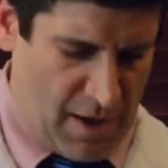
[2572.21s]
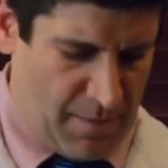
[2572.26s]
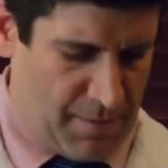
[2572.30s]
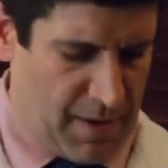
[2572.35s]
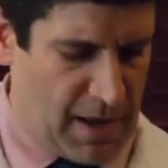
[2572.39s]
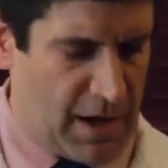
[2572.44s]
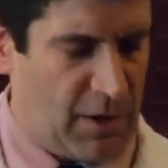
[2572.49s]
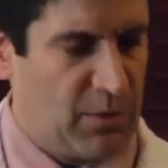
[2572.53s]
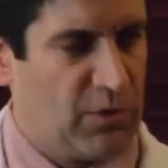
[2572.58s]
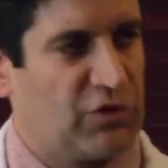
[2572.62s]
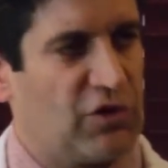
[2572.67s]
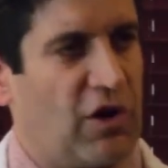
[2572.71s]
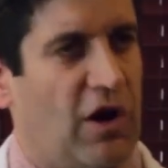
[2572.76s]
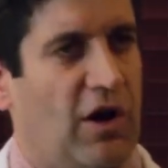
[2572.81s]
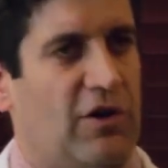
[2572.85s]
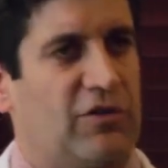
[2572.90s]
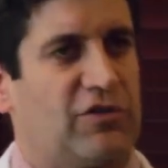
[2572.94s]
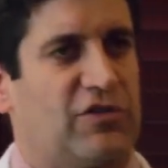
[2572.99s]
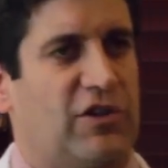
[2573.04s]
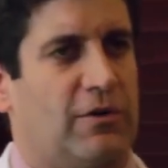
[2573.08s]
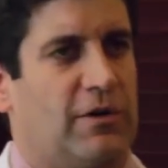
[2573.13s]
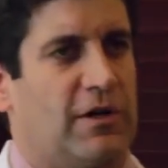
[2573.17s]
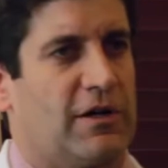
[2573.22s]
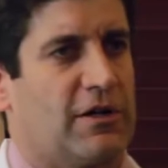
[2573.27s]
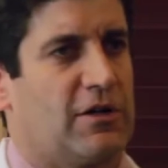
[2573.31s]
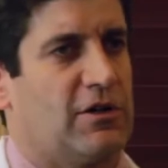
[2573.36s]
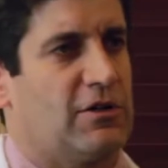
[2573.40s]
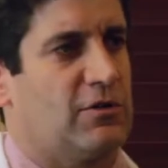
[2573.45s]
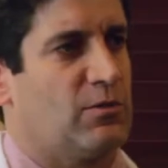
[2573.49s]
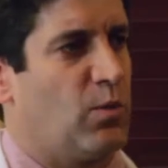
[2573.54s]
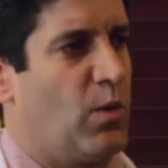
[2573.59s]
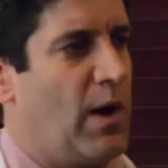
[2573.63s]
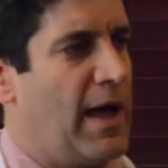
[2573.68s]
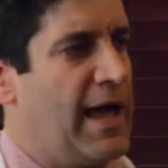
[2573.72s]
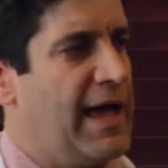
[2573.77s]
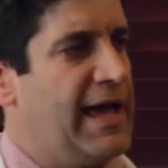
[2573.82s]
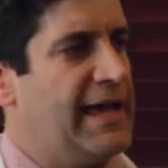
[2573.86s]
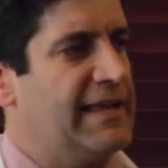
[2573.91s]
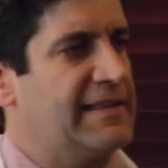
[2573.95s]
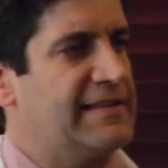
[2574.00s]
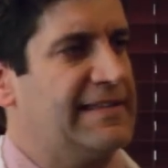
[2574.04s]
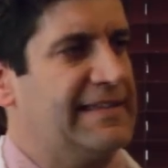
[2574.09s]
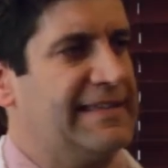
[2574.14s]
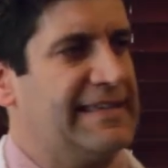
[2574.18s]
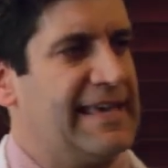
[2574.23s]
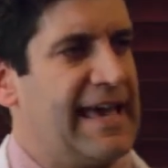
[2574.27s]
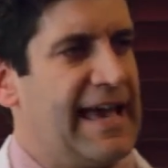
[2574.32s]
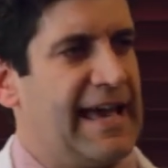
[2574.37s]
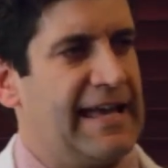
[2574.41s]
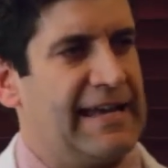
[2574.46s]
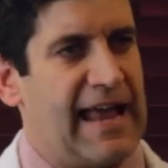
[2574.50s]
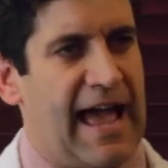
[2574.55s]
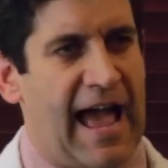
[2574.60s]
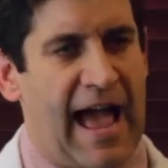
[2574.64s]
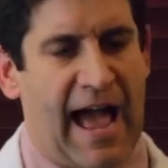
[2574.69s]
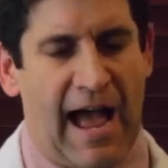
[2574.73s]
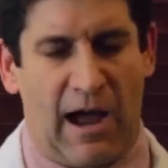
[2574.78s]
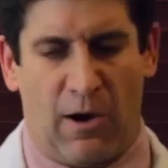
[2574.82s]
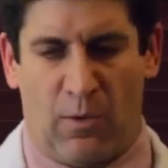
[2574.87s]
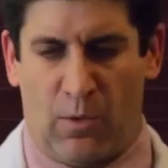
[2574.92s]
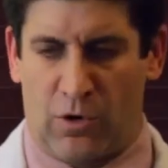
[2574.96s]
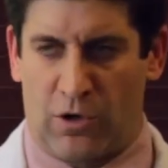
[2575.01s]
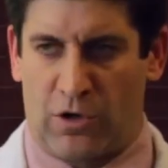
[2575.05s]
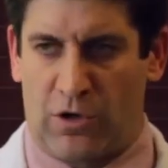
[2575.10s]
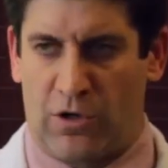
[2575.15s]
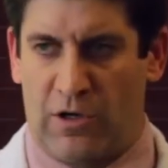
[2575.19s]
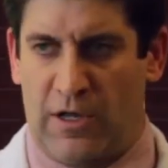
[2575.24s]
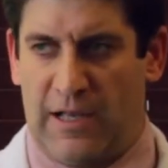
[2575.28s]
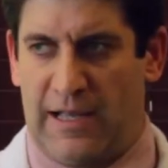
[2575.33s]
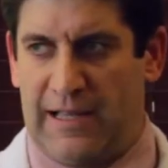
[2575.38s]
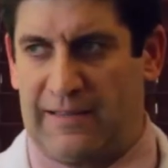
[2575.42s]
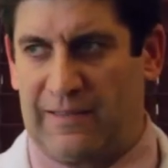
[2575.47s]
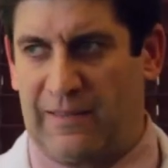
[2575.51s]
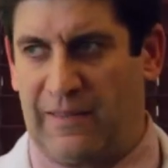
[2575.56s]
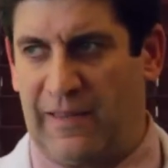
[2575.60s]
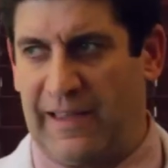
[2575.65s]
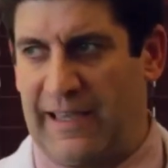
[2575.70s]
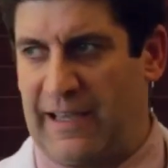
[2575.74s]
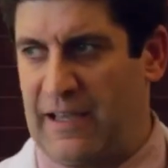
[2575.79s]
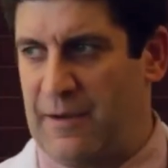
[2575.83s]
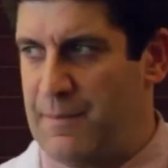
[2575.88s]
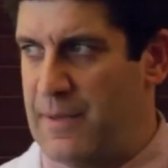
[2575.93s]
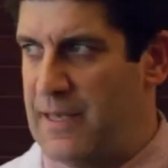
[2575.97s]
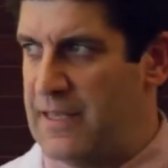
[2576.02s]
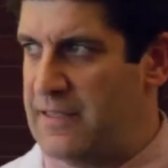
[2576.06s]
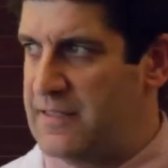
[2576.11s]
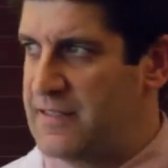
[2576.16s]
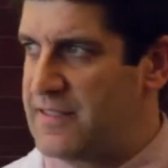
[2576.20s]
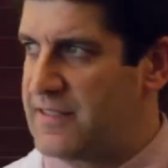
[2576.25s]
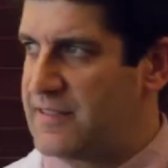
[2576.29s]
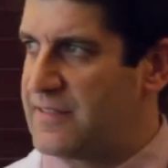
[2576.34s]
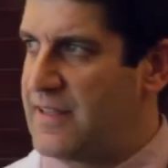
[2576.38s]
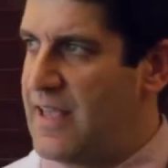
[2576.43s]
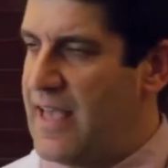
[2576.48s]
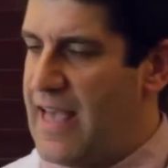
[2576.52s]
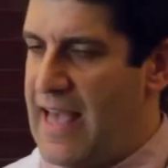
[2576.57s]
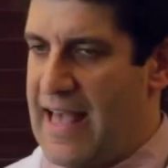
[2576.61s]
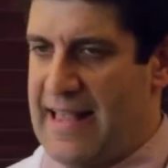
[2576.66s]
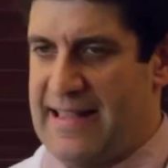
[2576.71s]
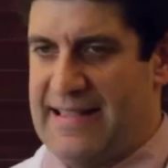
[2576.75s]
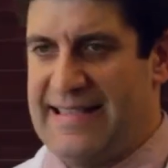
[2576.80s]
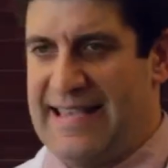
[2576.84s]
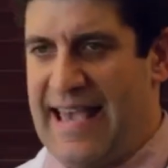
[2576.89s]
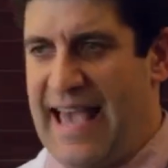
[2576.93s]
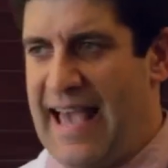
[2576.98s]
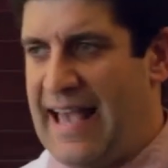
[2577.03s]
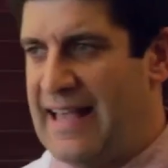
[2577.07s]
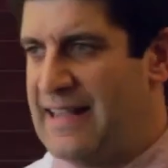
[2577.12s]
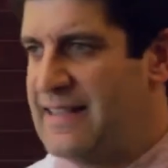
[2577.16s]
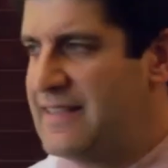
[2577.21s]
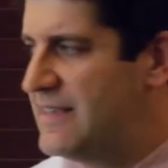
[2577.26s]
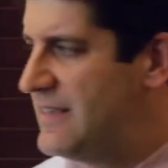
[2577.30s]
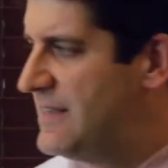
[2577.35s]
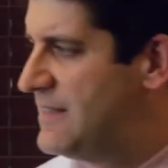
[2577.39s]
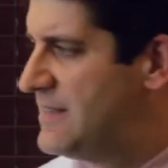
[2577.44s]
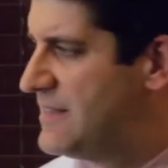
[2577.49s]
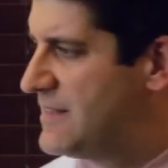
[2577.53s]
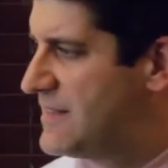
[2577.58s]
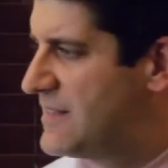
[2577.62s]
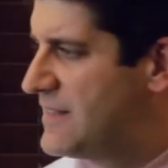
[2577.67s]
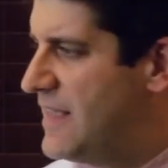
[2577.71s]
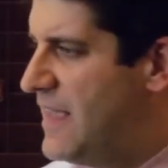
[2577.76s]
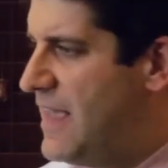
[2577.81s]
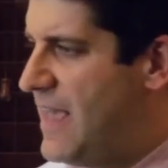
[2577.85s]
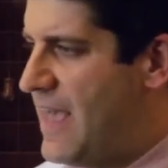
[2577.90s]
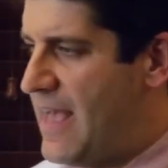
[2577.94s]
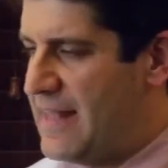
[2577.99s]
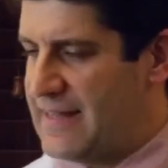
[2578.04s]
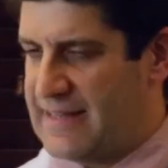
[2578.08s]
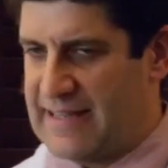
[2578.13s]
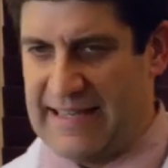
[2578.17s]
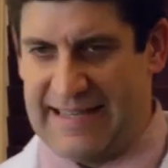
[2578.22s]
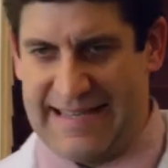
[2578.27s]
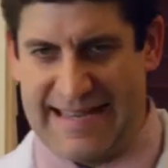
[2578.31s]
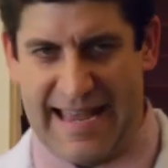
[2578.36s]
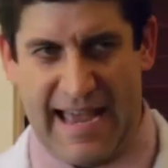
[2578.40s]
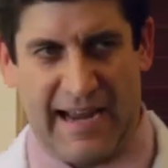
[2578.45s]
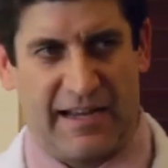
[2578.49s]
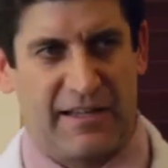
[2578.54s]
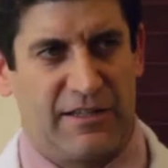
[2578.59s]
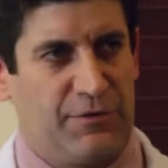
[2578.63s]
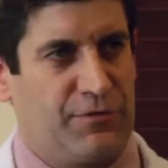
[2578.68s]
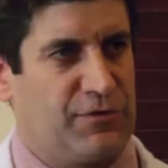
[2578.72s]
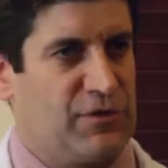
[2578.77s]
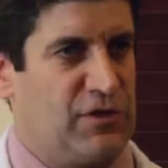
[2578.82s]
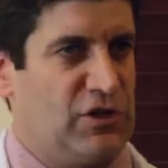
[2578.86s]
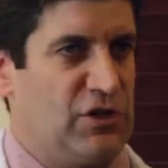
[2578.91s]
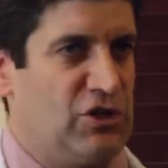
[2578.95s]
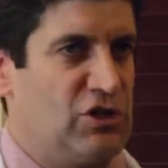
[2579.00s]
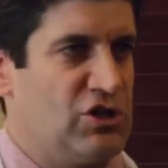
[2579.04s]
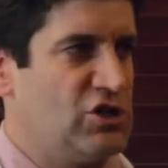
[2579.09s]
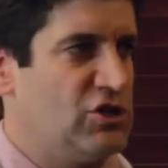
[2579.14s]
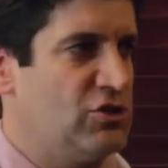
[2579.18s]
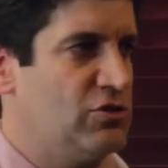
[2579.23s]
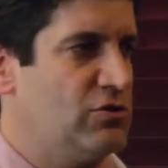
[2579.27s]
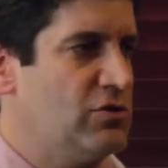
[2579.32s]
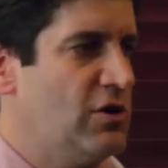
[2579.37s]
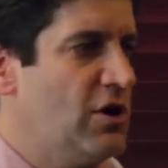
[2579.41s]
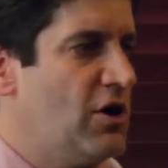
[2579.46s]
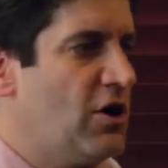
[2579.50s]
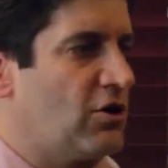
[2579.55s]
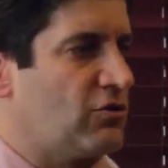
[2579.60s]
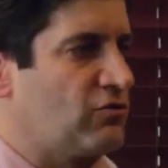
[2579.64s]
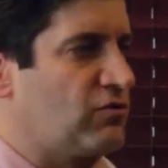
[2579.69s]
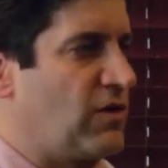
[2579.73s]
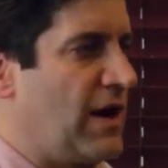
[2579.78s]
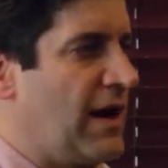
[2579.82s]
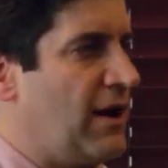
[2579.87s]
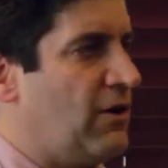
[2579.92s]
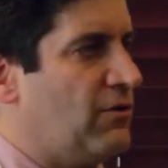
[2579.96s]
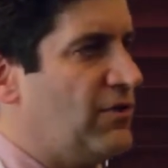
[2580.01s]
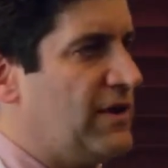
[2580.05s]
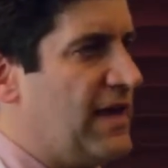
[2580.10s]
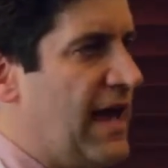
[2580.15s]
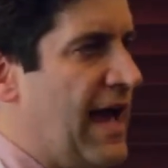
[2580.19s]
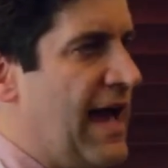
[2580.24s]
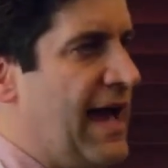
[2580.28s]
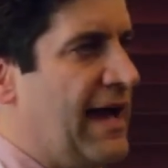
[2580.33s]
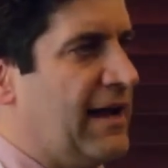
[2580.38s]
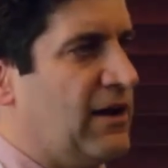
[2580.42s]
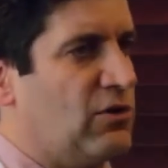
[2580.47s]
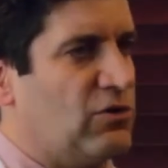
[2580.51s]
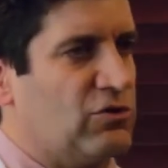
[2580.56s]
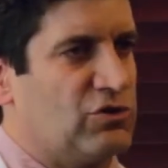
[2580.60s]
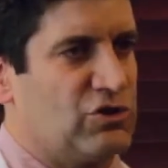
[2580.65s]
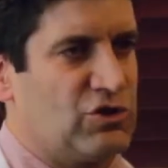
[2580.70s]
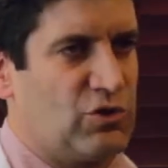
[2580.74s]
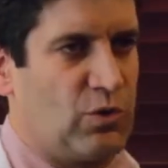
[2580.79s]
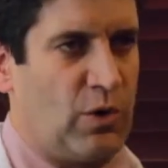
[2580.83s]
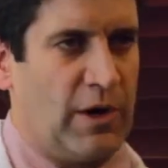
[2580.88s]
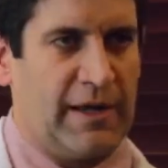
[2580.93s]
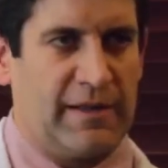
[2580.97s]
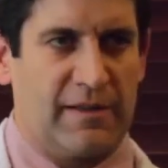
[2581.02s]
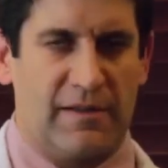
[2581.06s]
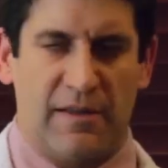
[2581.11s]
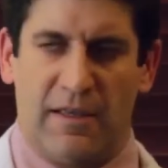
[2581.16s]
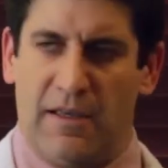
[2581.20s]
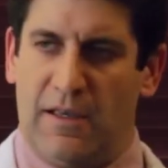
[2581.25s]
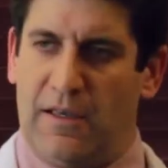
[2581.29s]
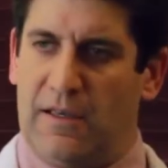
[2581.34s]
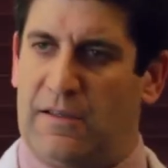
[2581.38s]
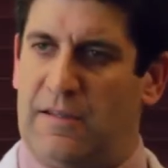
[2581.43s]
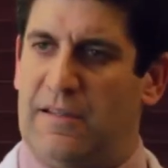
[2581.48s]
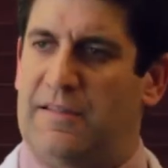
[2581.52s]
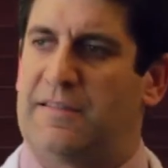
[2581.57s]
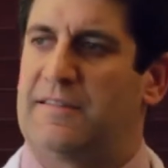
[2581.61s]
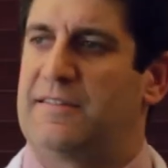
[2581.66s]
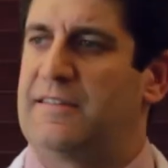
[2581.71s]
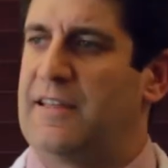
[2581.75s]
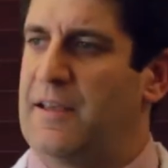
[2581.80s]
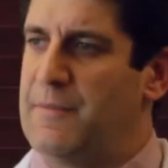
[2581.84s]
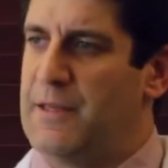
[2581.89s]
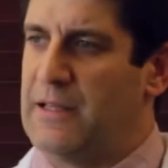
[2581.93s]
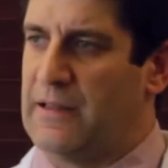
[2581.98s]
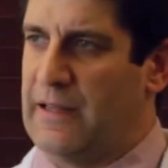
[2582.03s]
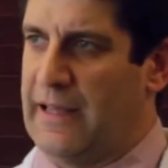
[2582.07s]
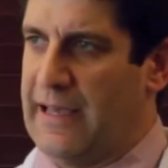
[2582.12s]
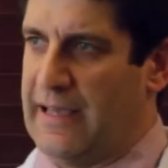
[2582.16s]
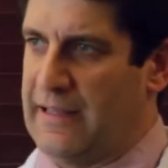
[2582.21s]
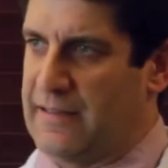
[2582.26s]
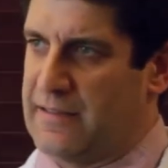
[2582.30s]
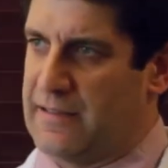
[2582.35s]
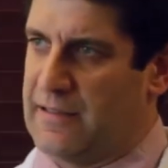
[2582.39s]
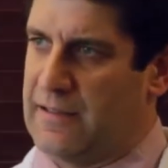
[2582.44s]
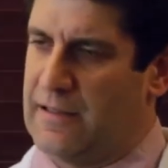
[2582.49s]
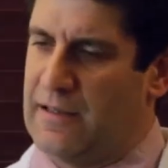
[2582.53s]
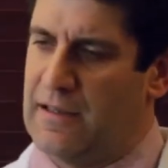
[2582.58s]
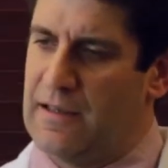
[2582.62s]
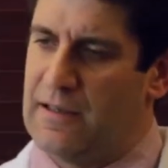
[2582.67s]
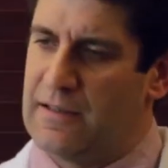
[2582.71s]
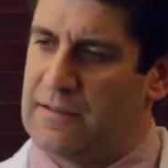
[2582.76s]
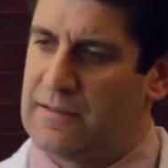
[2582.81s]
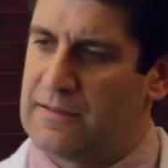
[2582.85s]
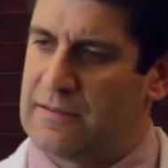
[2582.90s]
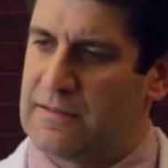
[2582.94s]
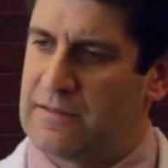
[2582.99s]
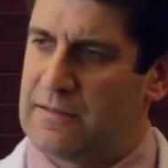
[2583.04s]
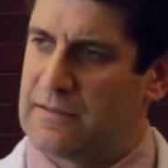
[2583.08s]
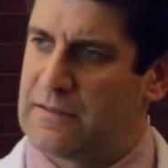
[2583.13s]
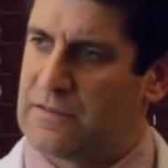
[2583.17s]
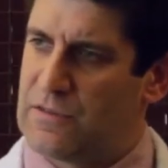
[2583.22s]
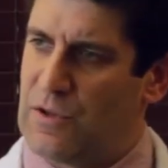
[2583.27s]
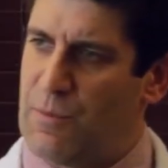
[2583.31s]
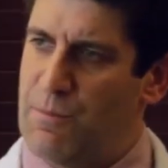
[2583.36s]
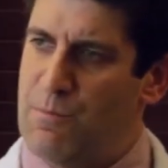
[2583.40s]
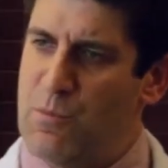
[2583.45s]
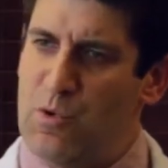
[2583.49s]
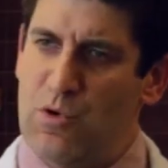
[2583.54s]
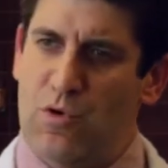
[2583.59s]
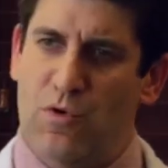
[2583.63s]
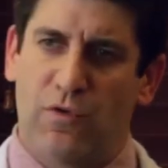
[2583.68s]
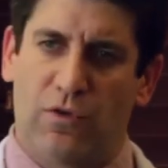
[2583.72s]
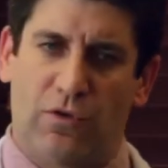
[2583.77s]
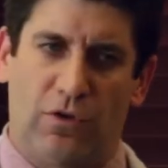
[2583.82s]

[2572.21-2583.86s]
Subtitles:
but it was also a good way to get our ligaments and tendons and connective tissue around the ankle joint to stimulate, to move a